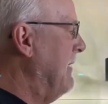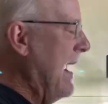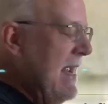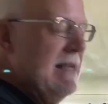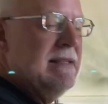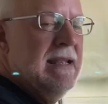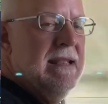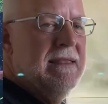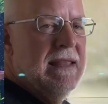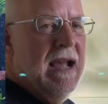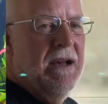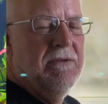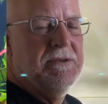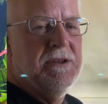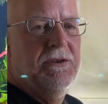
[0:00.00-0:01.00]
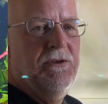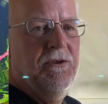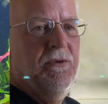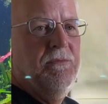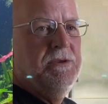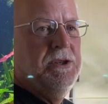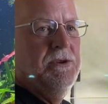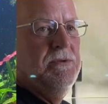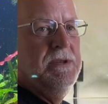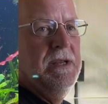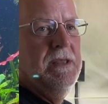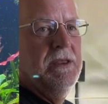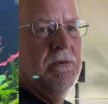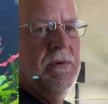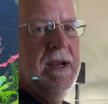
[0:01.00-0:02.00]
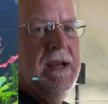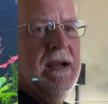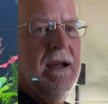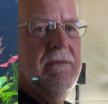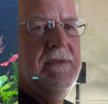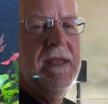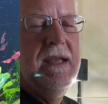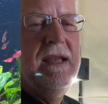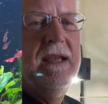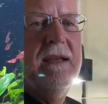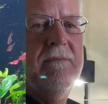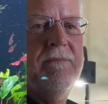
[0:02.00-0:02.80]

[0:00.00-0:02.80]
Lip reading: 18,000 lumens using 3 of the